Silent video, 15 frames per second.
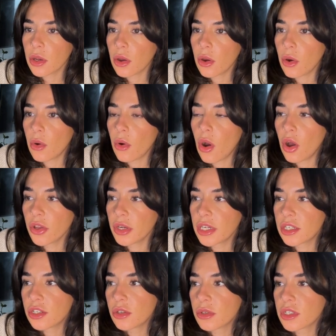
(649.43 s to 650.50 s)
all you need
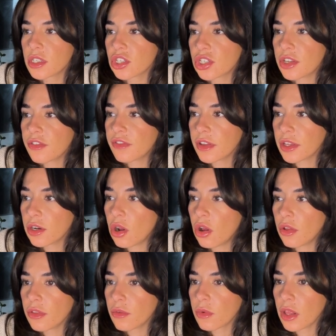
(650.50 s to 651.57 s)
to do is just fill in
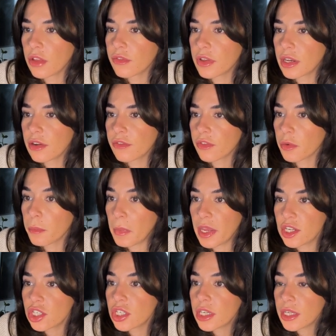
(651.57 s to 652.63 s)
all the relevant
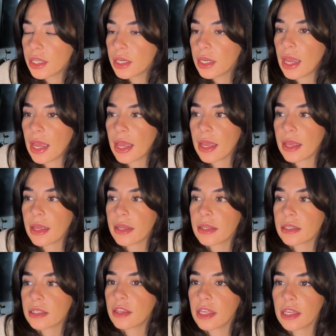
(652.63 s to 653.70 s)
information
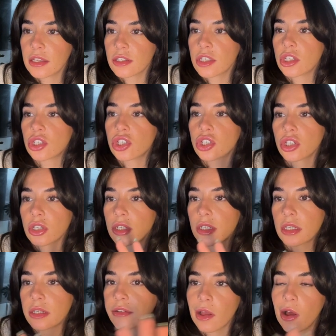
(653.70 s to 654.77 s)
and things
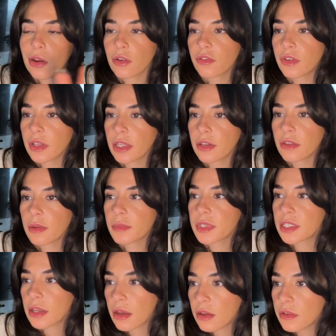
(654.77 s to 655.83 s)
should auto-fill in
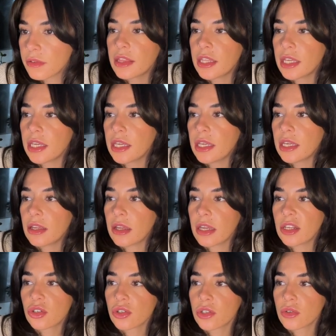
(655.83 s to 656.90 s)
themselves. The
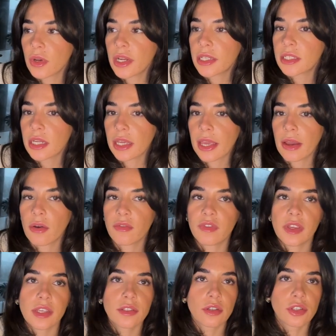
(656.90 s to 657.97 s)
interest rates and account
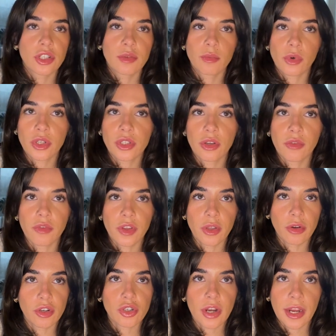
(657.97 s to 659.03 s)
fees are just more so for you
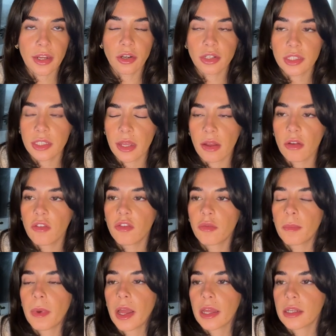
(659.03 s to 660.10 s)
to track yourself,
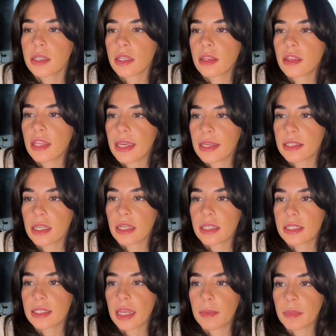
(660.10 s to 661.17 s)
but things like
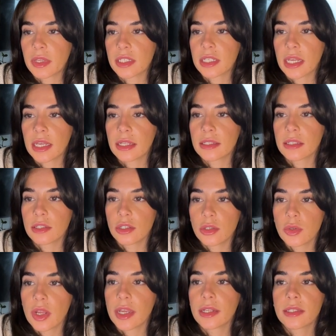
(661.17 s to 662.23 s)
statement dates and
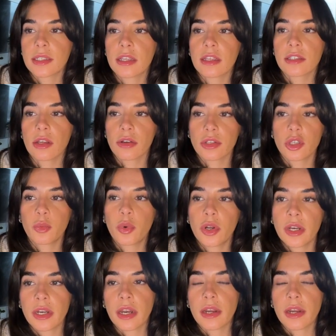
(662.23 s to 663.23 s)
due dates, as long as you put in a